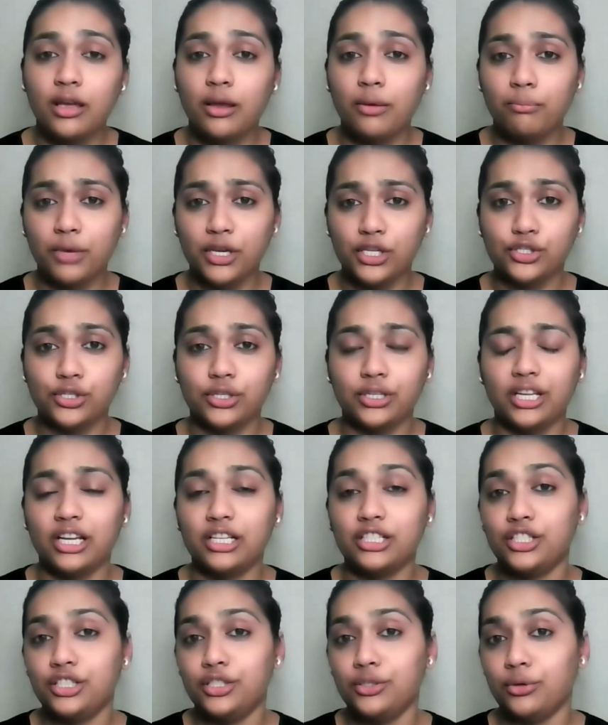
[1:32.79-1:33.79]
Make sure
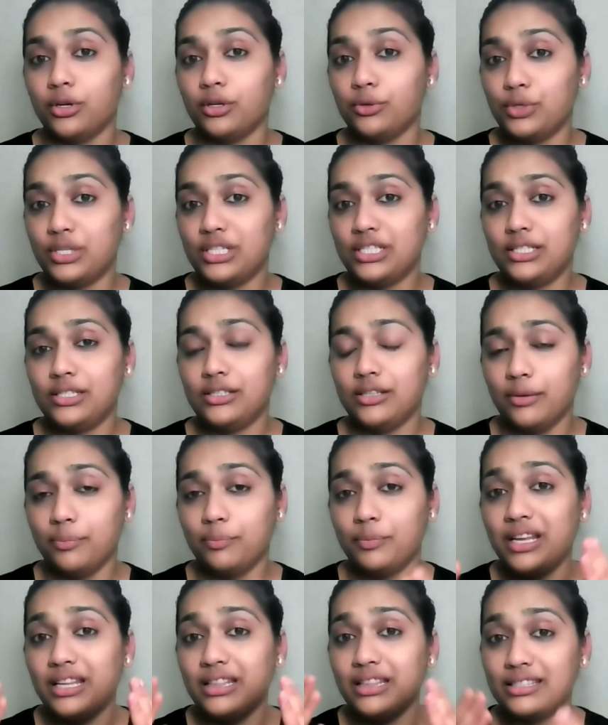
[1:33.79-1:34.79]
that you are dressed up
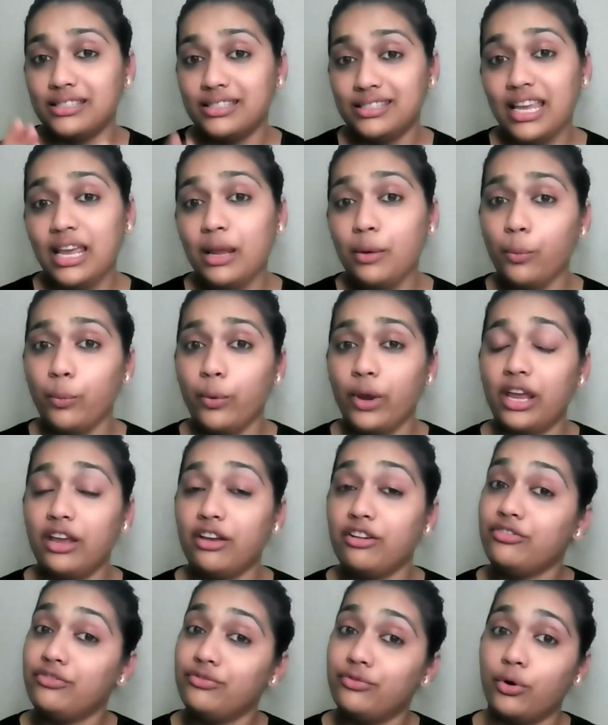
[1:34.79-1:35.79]
in the same way
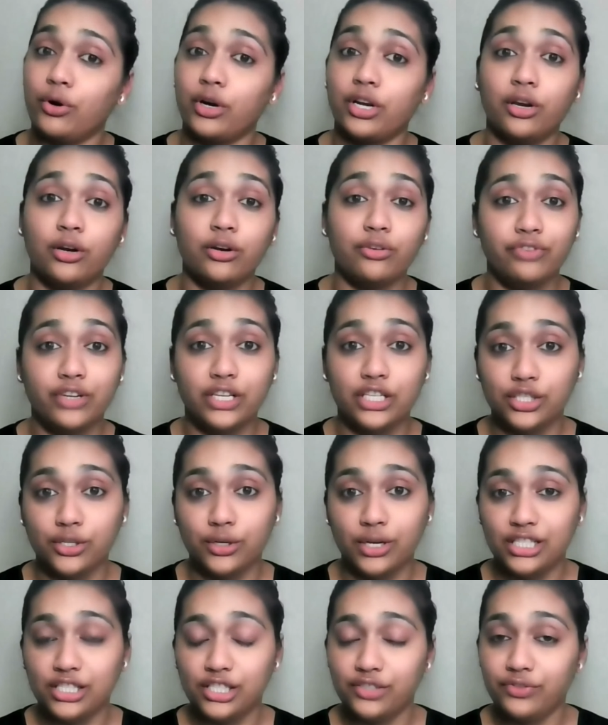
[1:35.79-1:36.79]
for your video
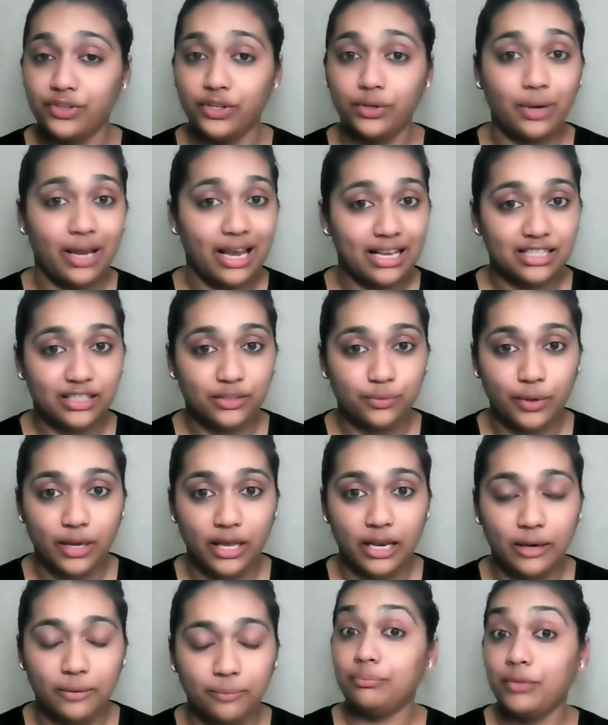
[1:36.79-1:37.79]
interview as
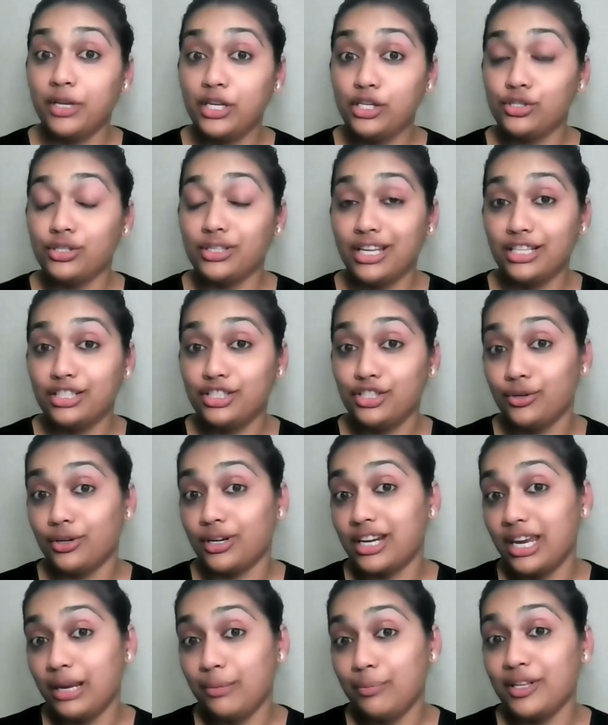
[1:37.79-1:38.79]
well. Make sure that you're
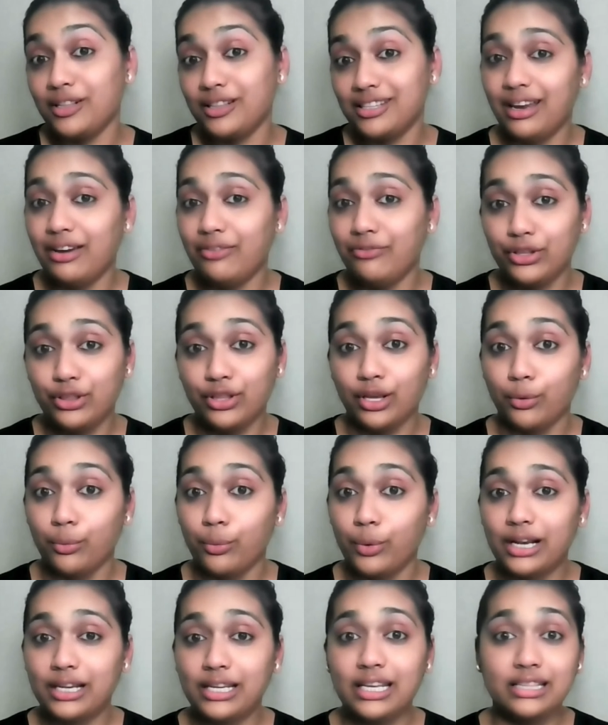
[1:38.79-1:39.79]
keeping everything
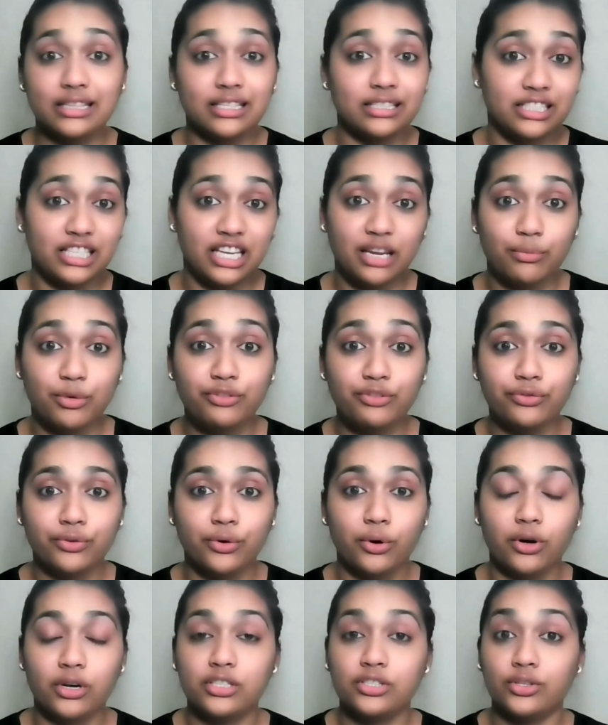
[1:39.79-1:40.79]
ready the day
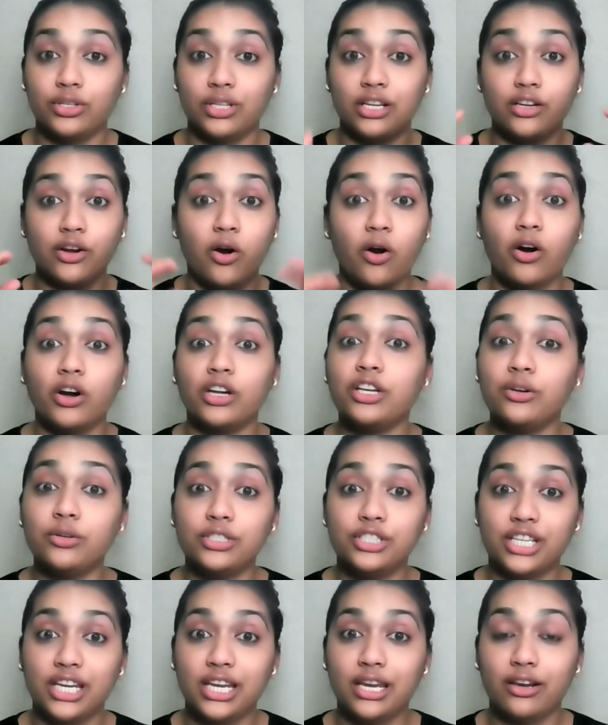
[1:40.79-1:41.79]
before so that on your
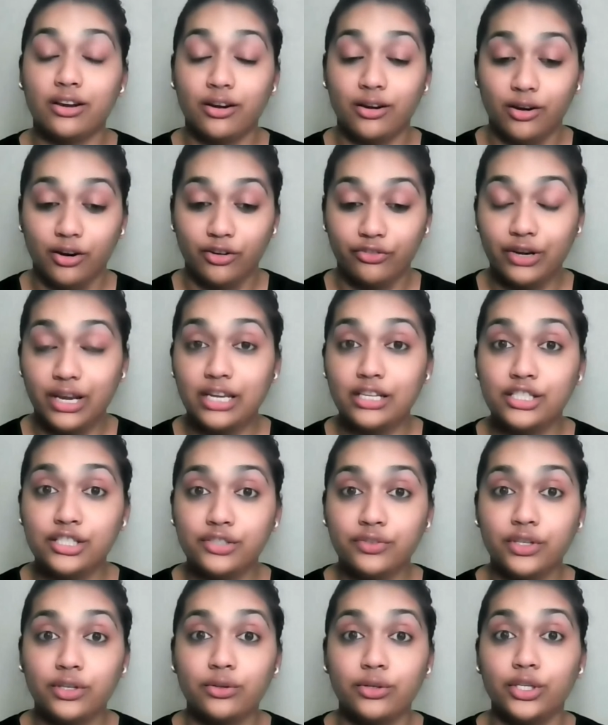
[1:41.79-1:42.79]
day of
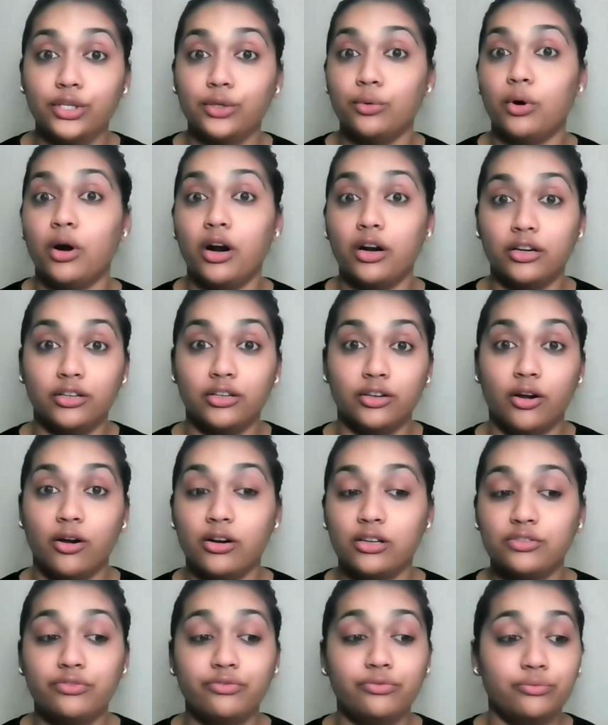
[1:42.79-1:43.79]
interview, you are
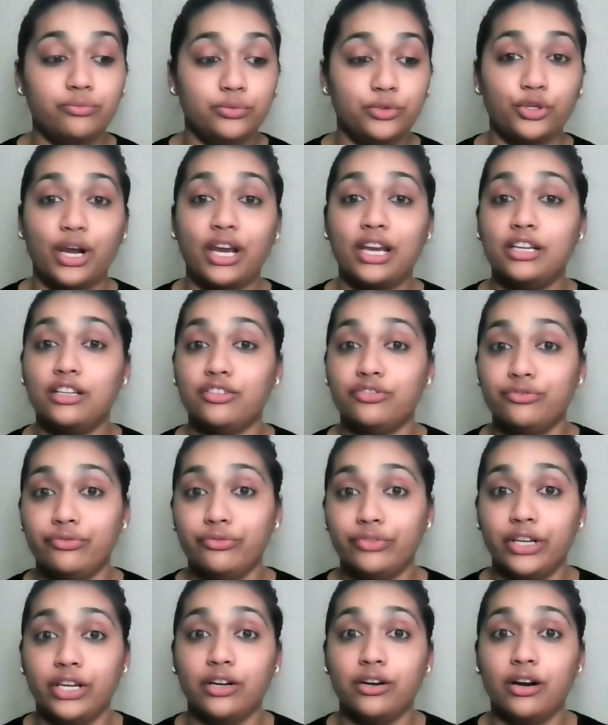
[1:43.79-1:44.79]
not trying to
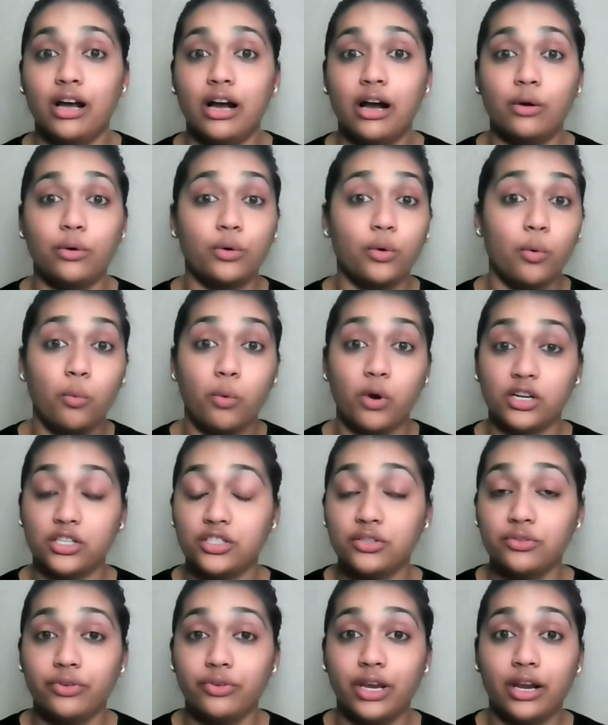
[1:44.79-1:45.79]
figure out what
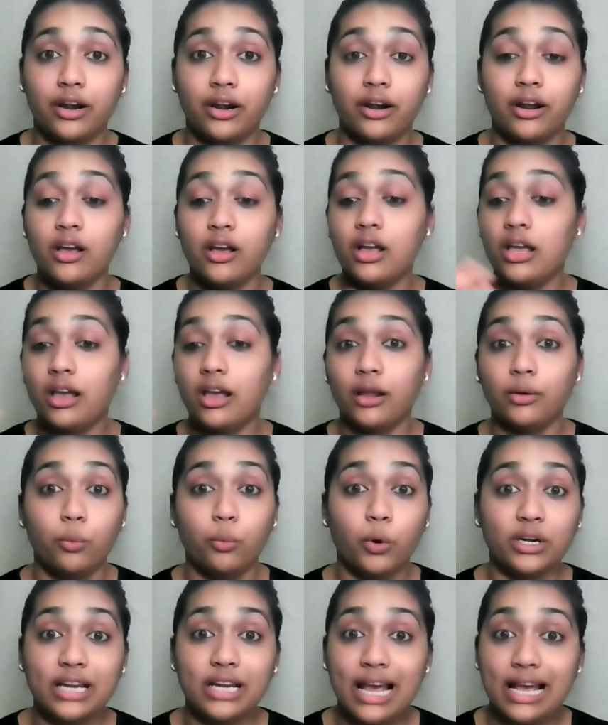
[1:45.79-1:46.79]
to wear and
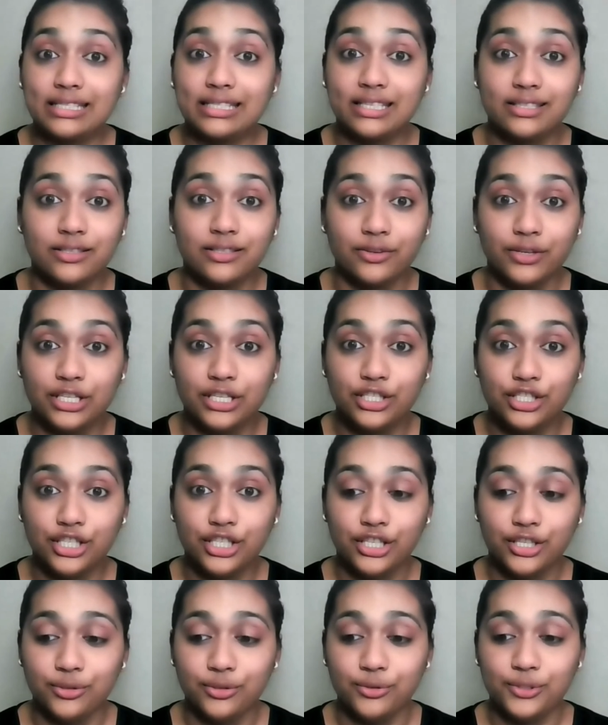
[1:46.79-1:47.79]
what accessories to
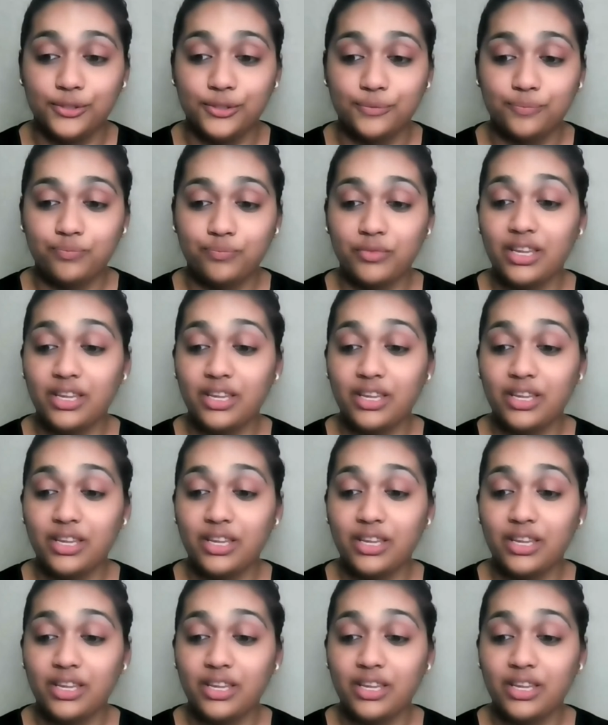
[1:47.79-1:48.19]
use.